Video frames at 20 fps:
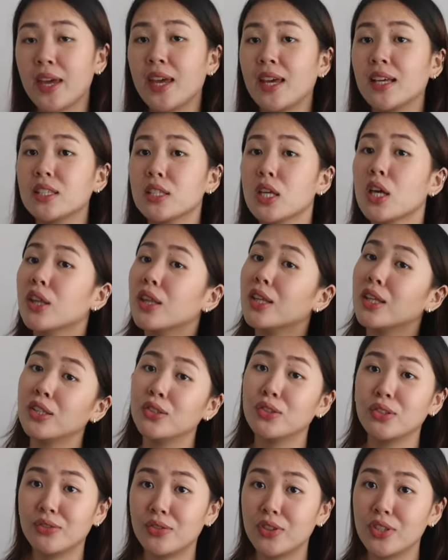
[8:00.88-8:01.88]
is the
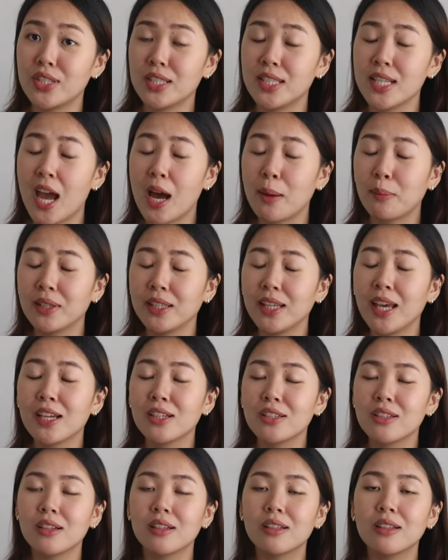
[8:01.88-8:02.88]
university
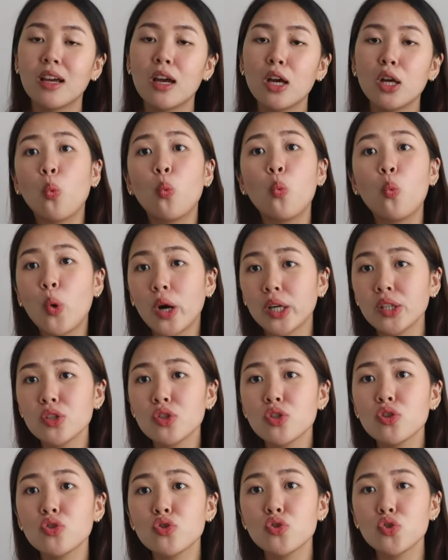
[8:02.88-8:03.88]
application. So
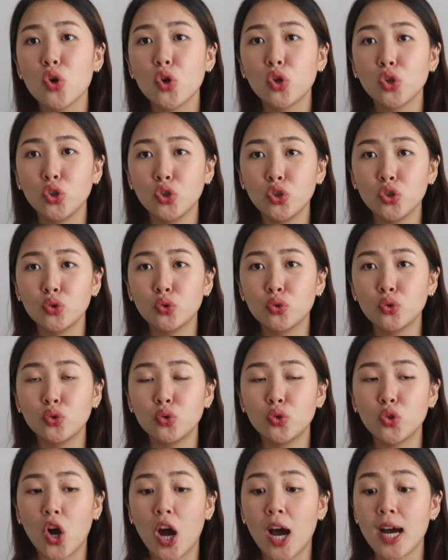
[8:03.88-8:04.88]
once
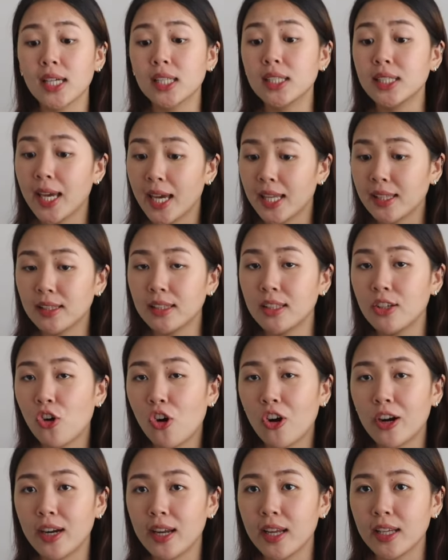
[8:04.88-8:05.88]
you get
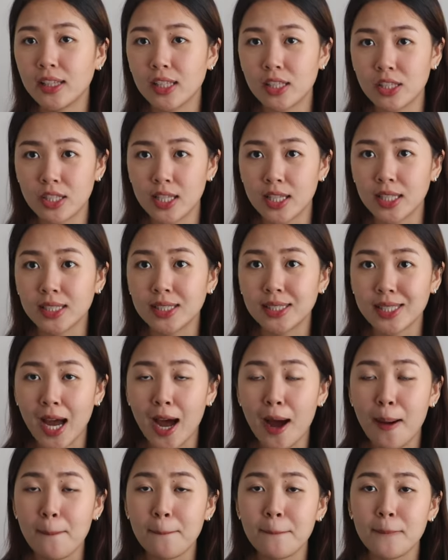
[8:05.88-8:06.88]
your English
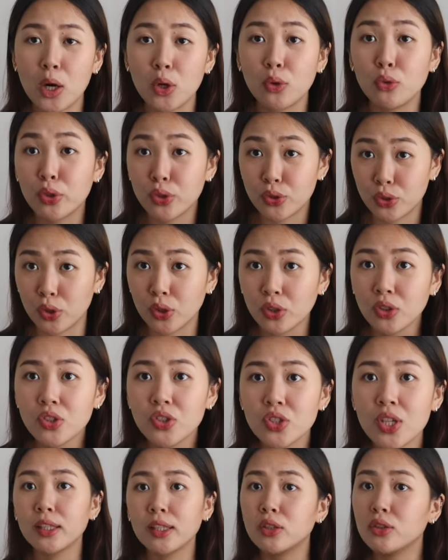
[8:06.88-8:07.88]
exam
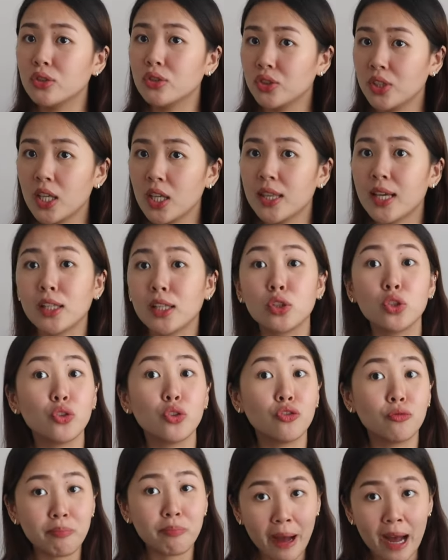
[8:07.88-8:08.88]
results and you see that
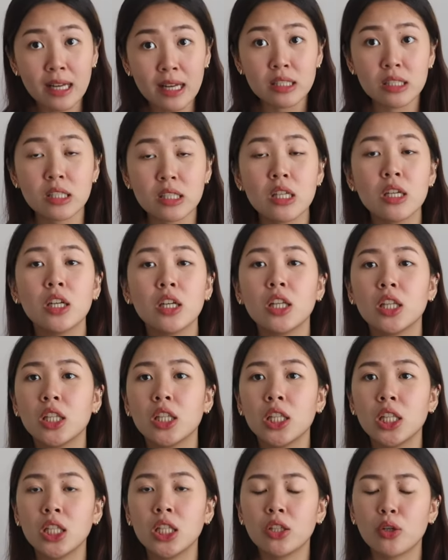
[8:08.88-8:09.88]
you've passed
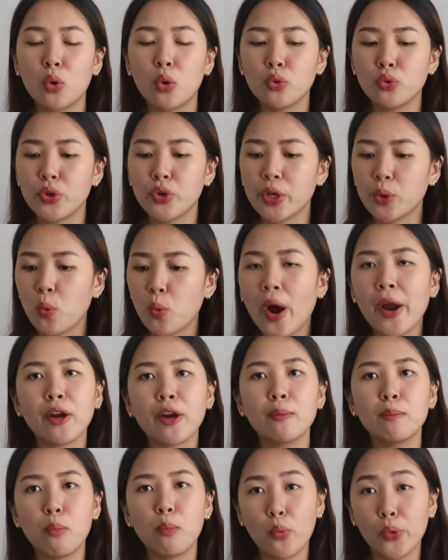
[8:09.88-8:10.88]
the
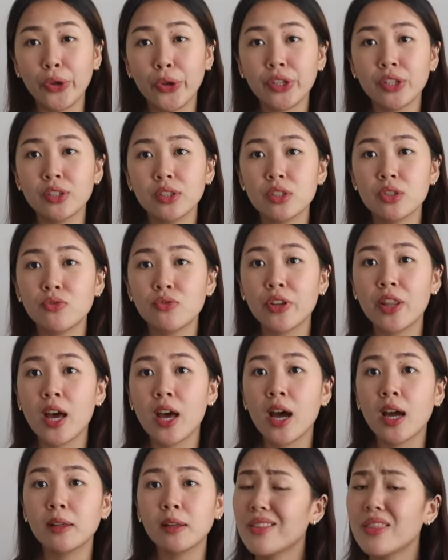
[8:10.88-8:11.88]
required points for
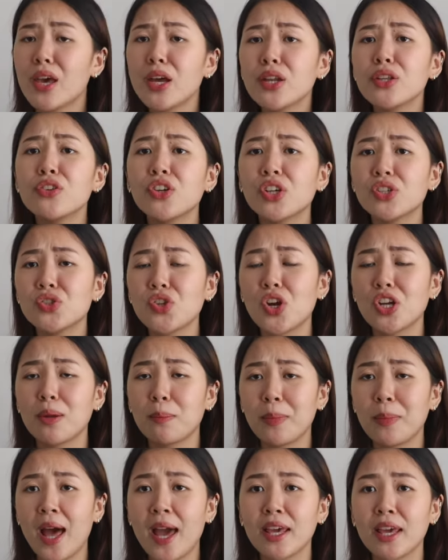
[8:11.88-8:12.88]
that, then you can start
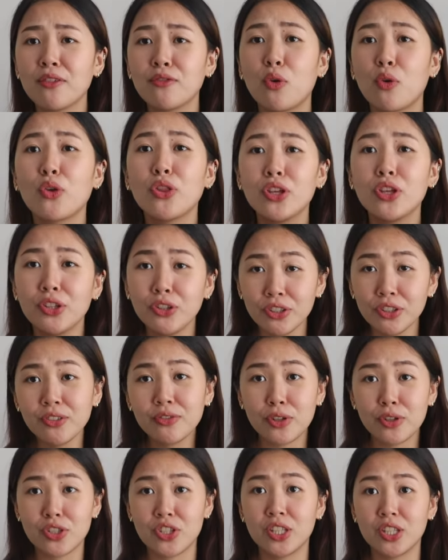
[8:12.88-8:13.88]
applying for the
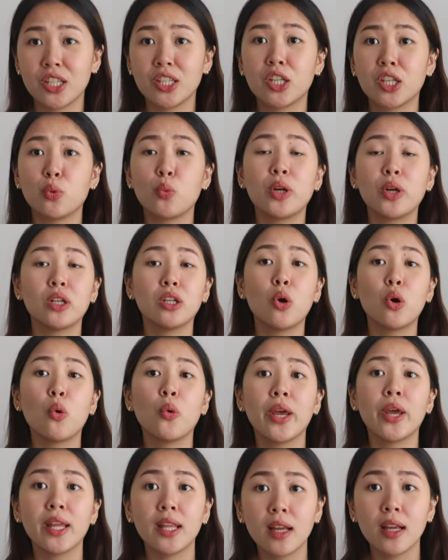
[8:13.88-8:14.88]
university that you want to
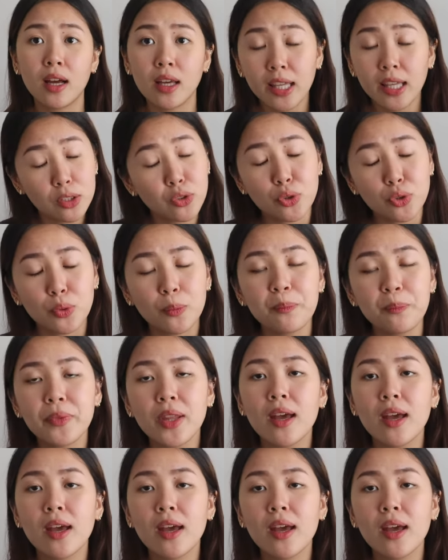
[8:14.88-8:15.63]
go into.